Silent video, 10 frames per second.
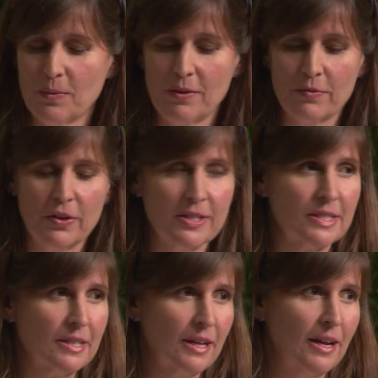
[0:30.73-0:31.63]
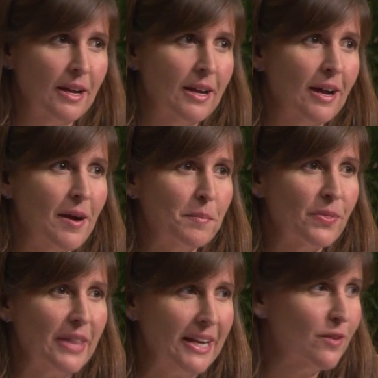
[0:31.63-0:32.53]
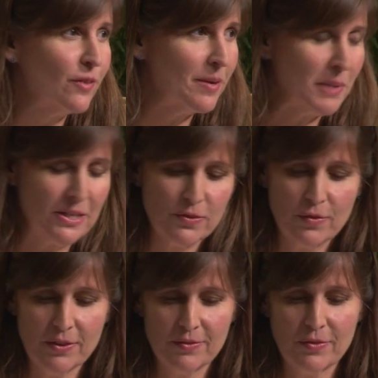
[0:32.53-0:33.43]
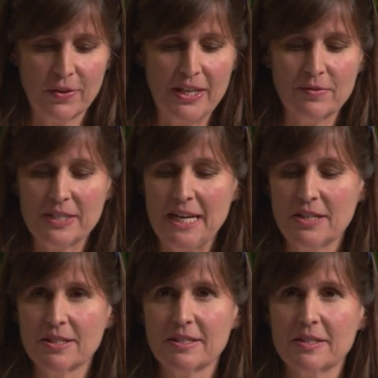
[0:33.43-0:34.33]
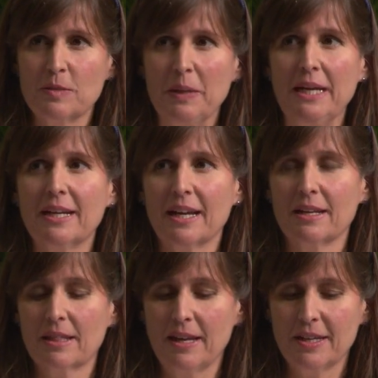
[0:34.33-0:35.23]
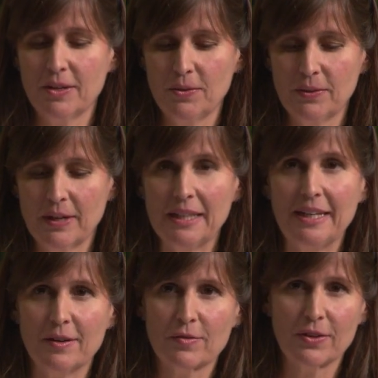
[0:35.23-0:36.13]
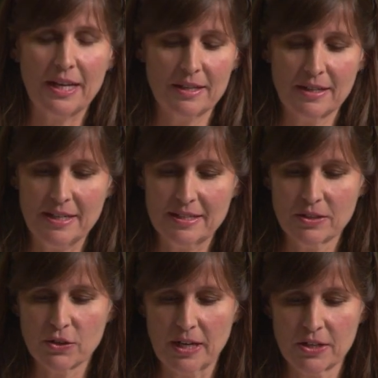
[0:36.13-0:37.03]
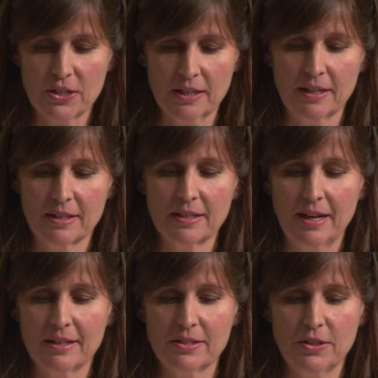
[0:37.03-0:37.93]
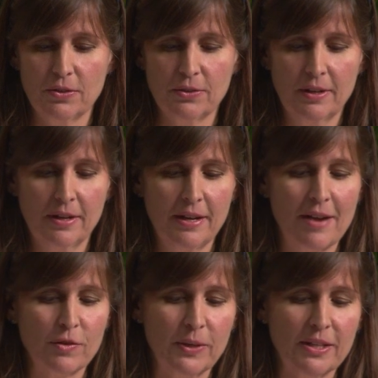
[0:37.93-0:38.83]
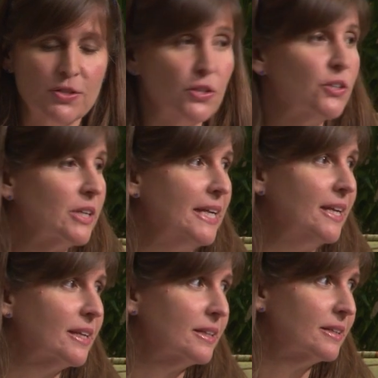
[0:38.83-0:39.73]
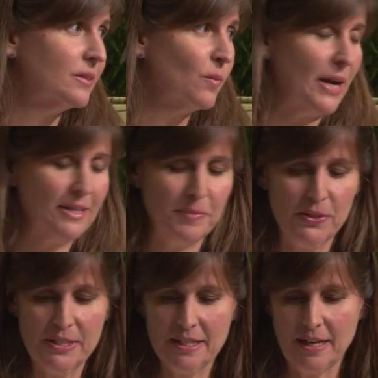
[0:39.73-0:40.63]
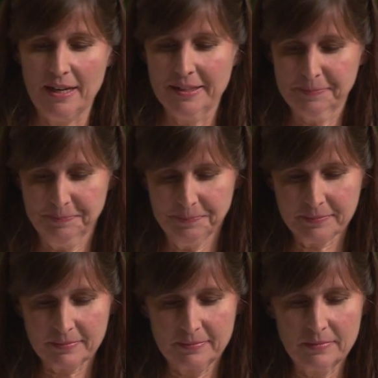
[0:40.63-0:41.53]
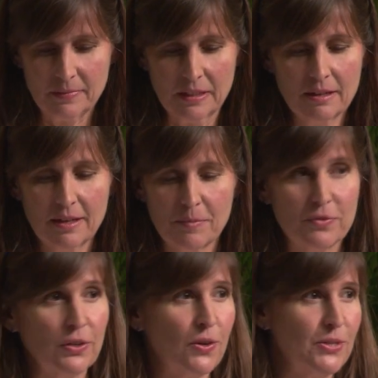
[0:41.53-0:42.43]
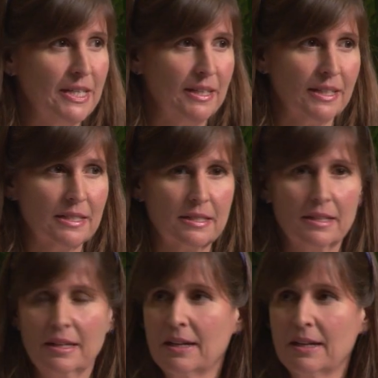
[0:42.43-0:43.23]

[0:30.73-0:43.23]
Well, first, thank you very much for the invitation to speak, and thank you, Aaliyah, for that nice introduction, and to everyone at the Junior League and the YWCA for hosting this.